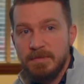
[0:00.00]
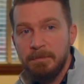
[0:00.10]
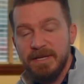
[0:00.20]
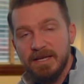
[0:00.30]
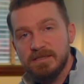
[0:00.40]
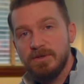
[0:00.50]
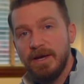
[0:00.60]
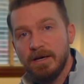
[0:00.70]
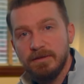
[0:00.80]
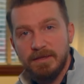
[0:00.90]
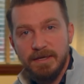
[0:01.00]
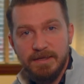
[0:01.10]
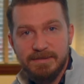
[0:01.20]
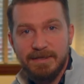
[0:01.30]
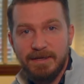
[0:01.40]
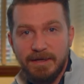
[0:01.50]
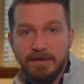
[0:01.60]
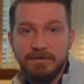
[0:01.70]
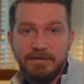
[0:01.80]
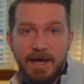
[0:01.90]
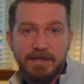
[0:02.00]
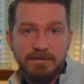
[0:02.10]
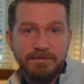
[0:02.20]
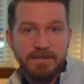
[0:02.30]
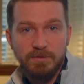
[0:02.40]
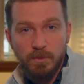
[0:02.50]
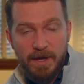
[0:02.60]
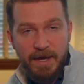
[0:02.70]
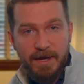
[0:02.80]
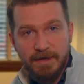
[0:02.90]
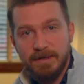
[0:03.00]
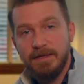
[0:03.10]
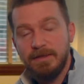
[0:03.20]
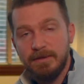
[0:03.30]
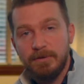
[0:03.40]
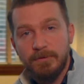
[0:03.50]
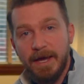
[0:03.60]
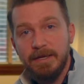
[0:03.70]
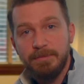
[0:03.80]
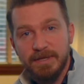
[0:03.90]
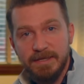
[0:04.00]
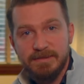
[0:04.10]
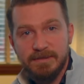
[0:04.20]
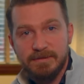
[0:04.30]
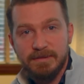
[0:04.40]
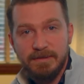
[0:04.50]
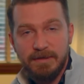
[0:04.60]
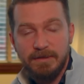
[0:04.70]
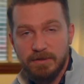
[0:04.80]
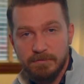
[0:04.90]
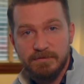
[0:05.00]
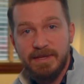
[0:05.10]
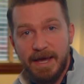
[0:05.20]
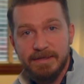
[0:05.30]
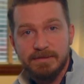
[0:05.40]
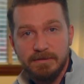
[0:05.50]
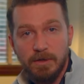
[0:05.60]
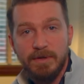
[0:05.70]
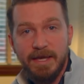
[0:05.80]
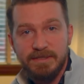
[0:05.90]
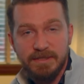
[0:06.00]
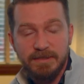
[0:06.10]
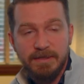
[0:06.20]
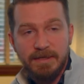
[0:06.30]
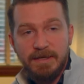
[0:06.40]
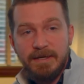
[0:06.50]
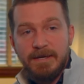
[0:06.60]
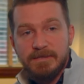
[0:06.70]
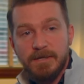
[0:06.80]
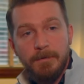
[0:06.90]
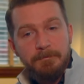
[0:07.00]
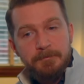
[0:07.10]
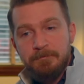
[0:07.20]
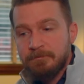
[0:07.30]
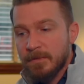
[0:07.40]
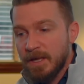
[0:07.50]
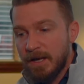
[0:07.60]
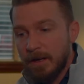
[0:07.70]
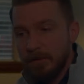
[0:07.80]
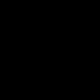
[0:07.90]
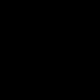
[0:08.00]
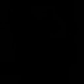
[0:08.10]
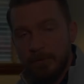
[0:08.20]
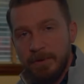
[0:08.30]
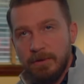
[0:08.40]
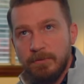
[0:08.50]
because you held things in a tax efficient way in the right places in terms of tax location. So when we